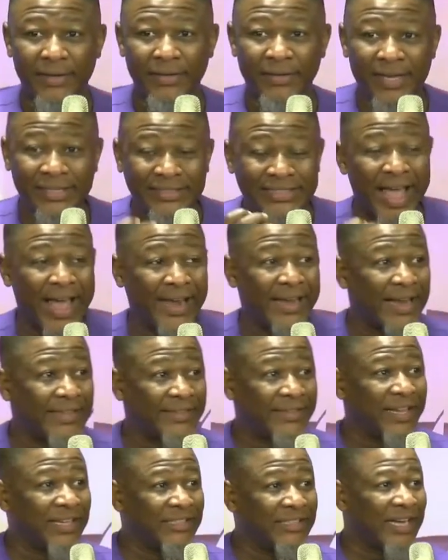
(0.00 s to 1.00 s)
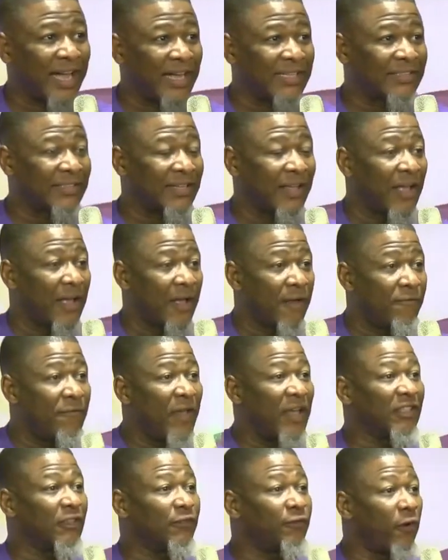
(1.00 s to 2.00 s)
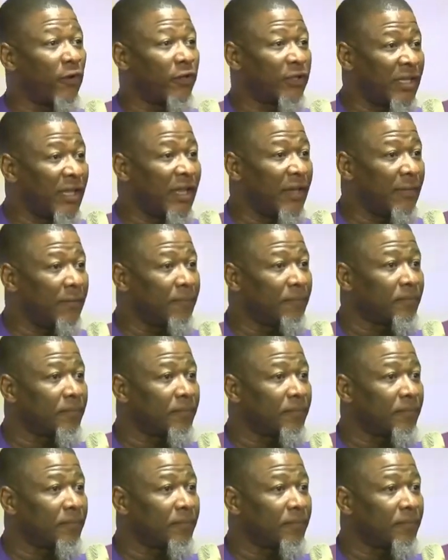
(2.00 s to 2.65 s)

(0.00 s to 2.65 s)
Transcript: These are the teachers. Verse 14.